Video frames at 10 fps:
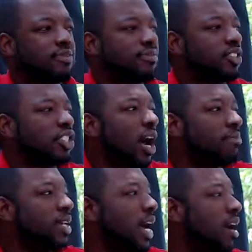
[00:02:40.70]
chop
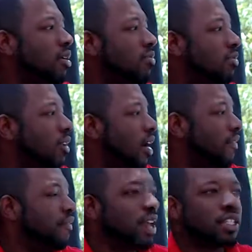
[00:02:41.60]
down a
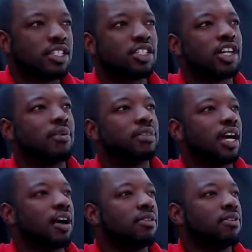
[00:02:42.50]
fence, chop
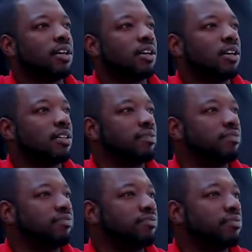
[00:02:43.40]
down
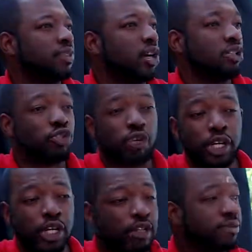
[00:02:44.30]
a
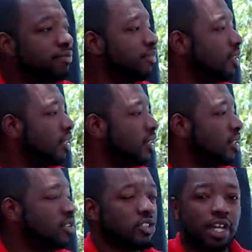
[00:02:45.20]
tree.
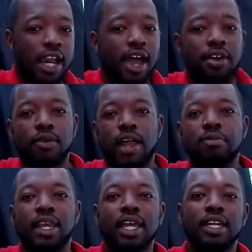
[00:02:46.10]
You just gotta have the right
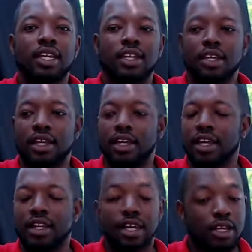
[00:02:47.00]
blade in
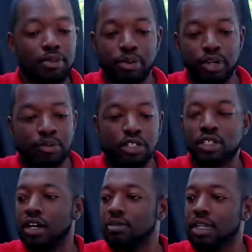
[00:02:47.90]
it, and it pretty much
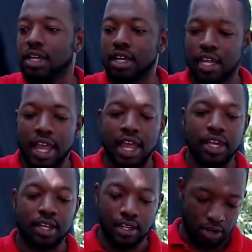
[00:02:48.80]
comes in handy,
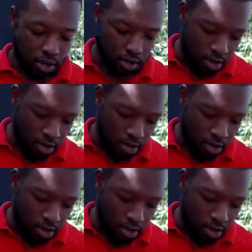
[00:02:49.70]
you know.